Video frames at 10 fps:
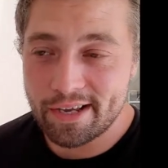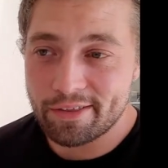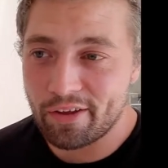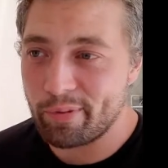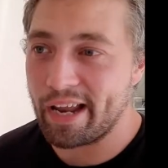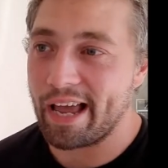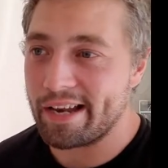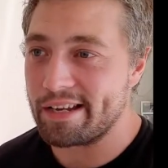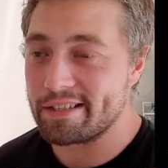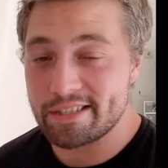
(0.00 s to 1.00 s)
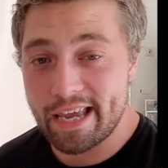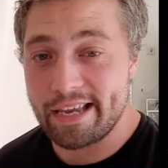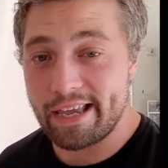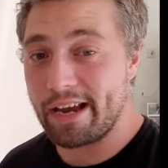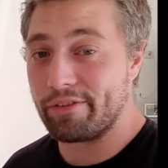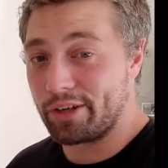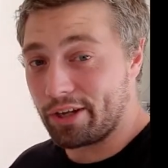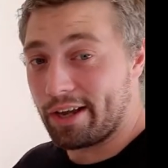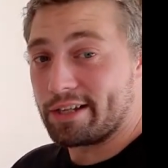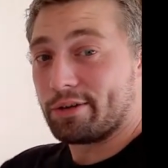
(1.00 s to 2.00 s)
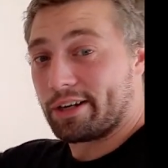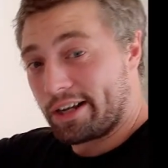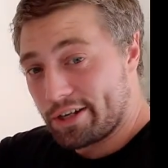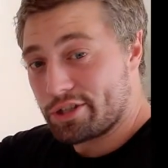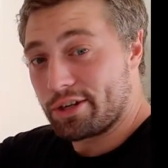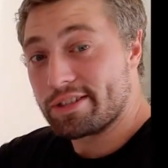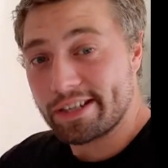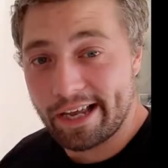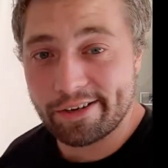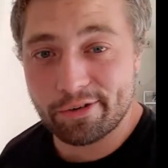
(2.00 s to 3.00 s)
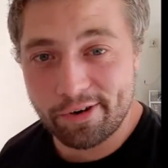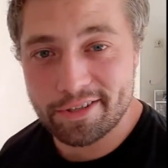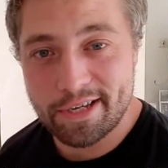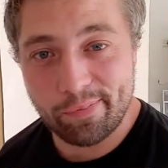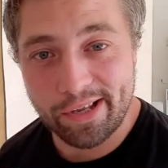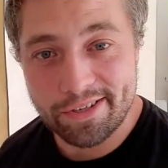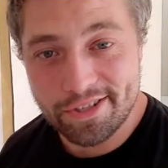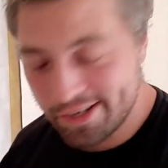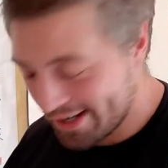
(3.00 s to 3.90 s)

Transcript: that have been added to take care of a guy doing like a Shotokan karate punch.